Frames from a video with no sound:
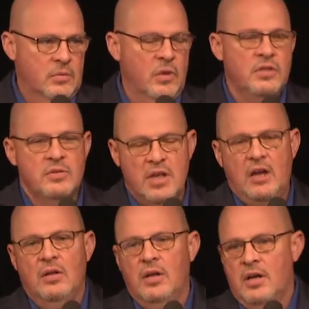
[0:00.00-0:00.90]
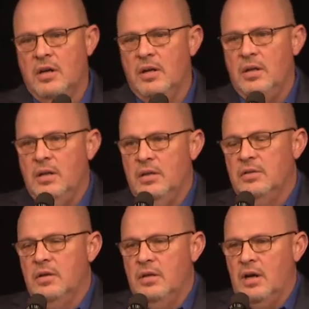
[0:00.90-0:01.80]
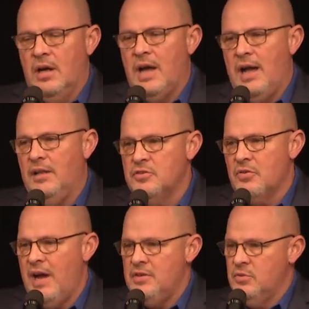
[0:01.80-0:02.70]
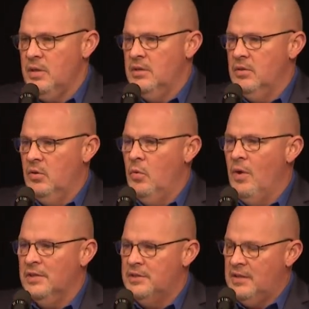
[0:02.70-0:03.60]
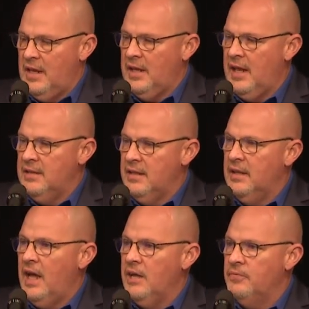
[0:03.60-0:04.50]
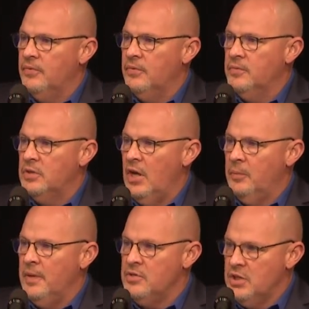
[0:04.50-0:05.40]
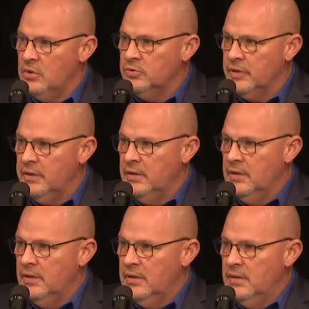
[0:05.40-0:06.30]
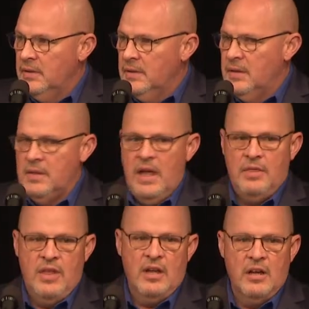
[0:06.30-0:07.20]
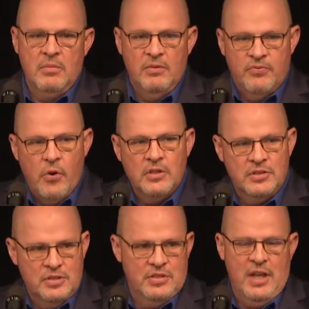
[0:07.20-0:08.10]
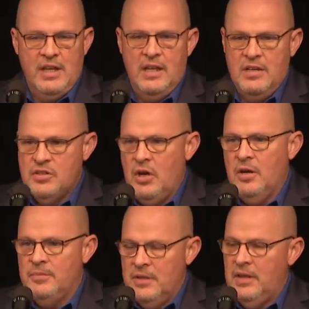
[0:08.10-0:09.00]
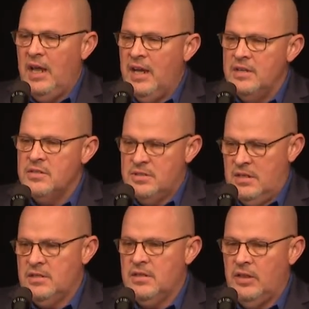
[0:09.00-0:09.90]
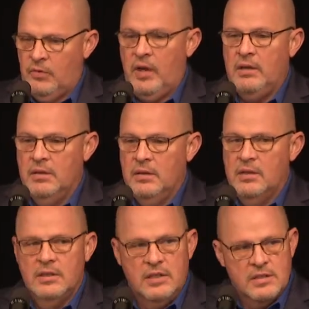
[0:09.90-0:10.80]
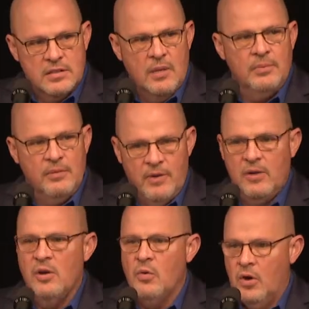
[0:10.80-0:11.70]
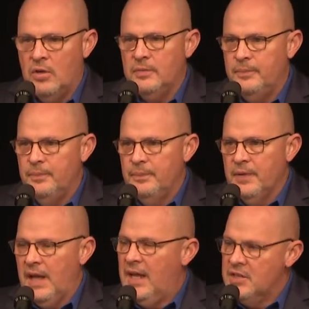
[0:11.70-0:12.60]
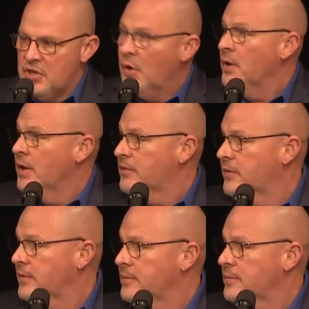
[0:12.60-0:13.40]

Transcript: when you tell a college graduate who wants to dedicate their life to helping children that they're going to be forced to stay in their job till the age of 63. There's something very wrong, and it's hurting us.